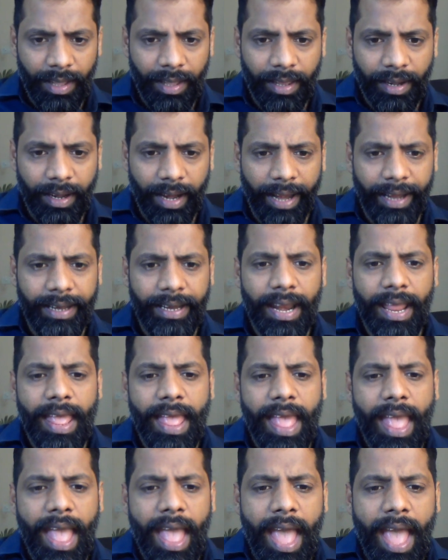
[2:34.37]
right?
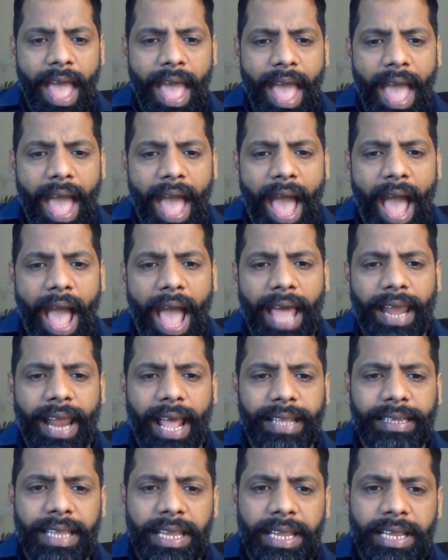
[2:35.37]
And
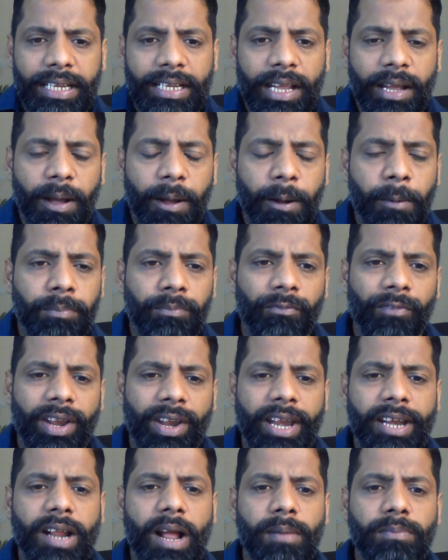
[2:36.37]
I think
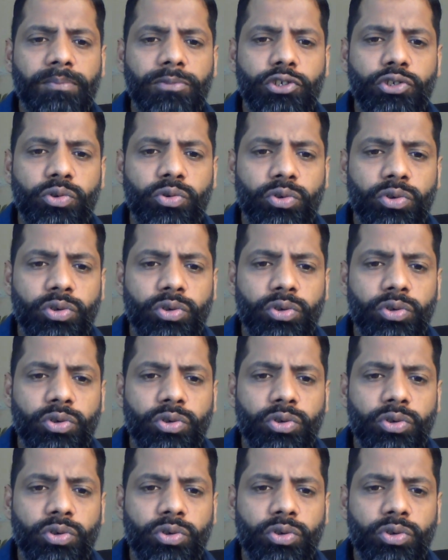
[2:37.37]
when it comes